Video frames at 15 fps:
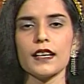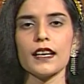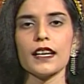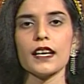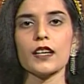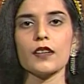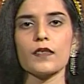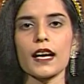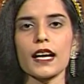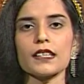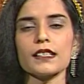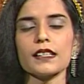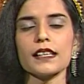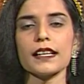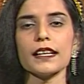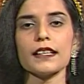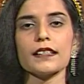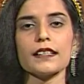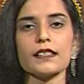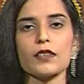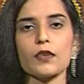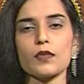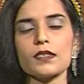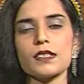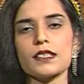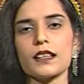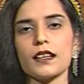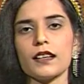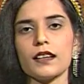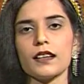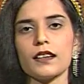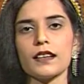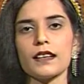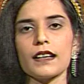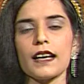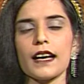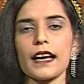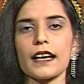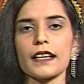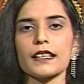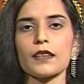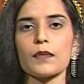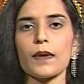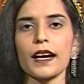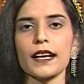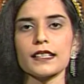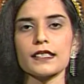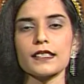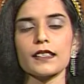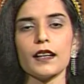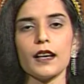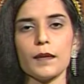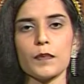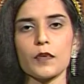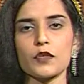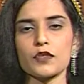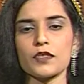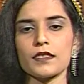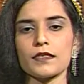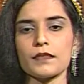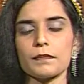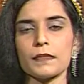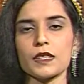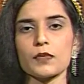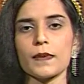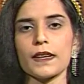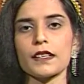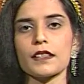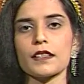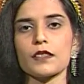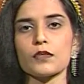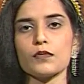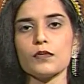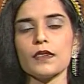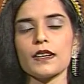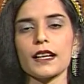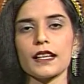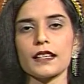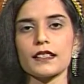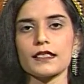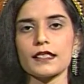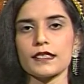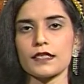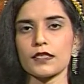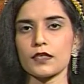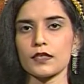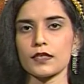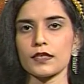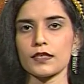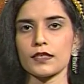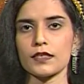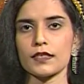He rashly disowns her and divides her portion between the two elder sisters.